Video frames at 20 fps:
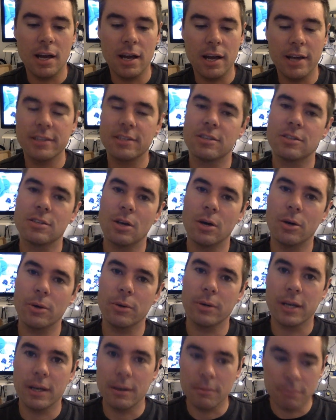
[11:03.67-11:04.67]
It's
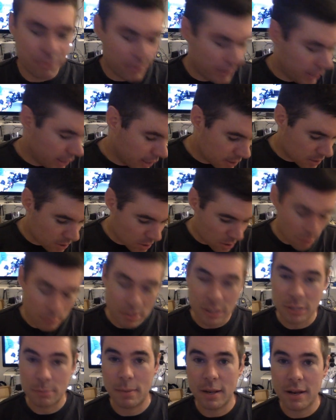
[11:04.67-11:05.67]
so comfy. It's so
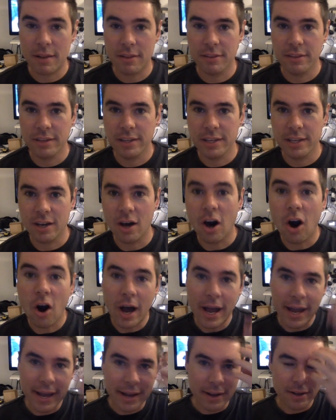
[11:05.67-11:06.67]
much better than the
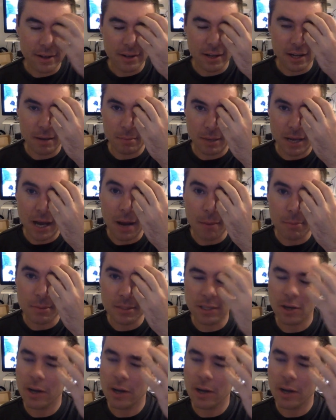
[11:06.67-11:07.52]
eye cups.